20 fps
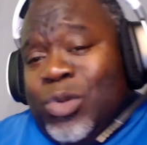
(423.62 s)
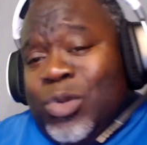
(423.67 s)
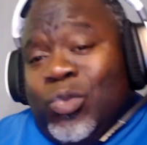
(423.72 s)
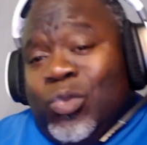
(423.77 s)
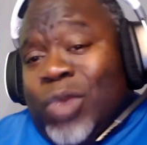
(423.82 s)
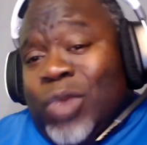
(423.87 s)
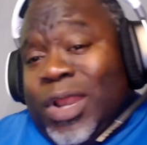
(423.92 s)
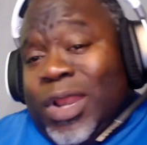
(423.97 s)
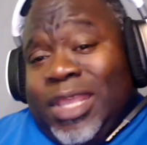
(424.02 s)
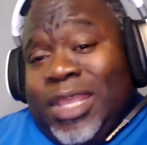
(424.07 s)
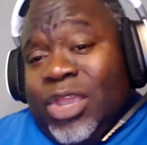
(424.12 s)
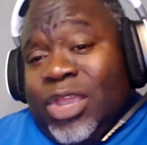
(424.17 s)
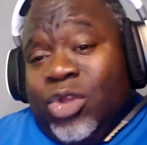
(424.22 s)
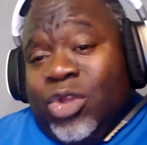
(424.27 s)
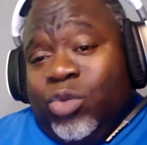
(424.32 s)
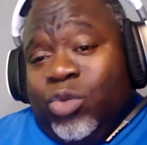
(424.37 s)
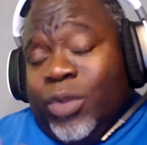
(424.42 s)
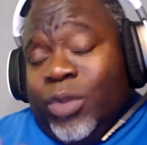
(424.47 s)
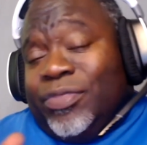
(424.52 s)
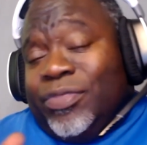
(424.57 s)
right
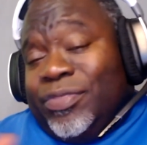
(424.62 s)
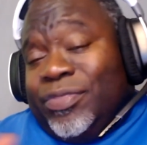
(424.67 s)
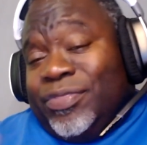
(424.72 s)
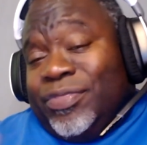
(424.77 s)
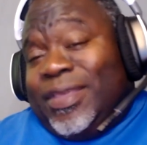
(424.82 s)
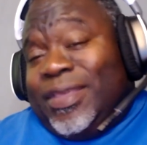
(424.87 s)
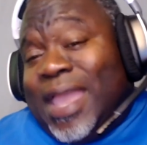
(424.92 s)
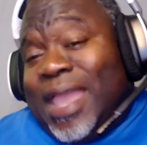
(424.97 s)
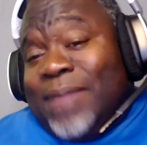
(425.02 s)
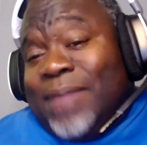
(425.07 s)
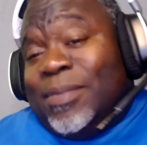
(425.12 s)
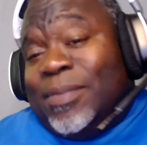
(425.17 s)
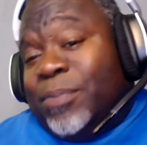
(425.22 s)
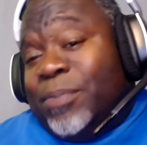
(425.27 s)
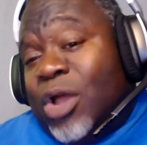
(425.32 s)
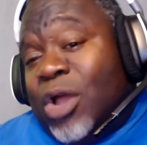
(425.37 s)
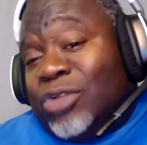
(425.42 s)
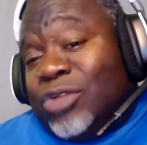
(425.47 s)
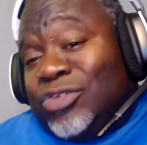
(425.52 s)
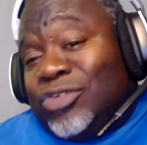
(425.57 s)
here with the game that
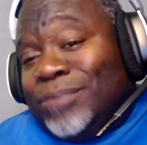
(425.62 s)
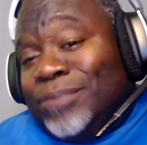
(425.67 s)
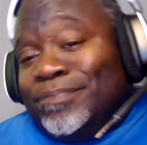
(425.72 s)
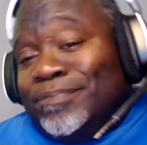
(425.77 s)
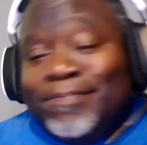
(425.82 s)
brought you.